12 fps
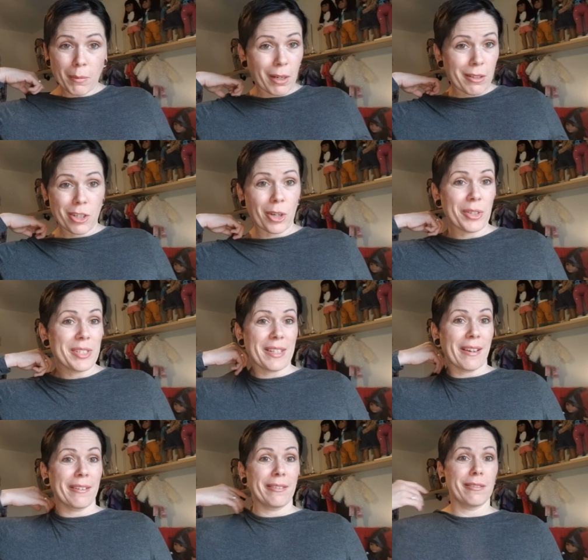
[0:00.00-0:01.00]
not a doll
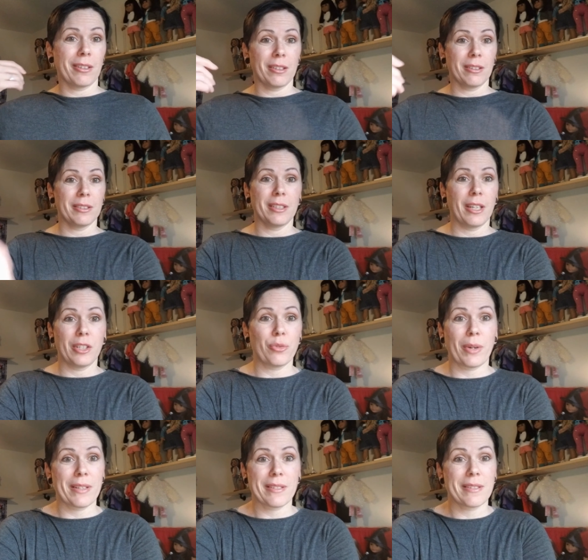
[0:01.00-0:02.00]
designer or a
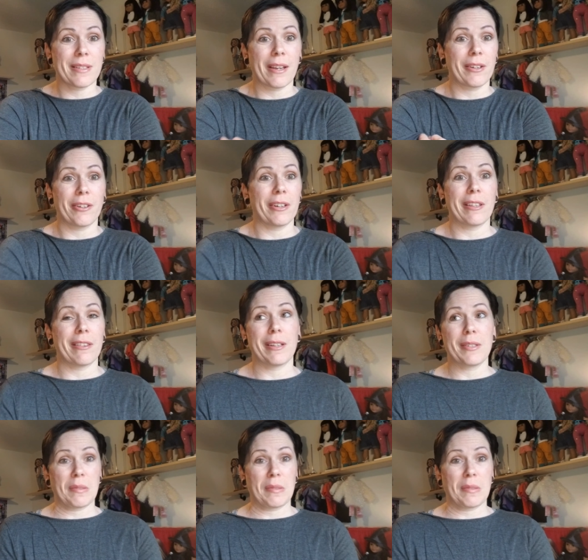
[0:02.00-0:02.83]
dress designer or anything.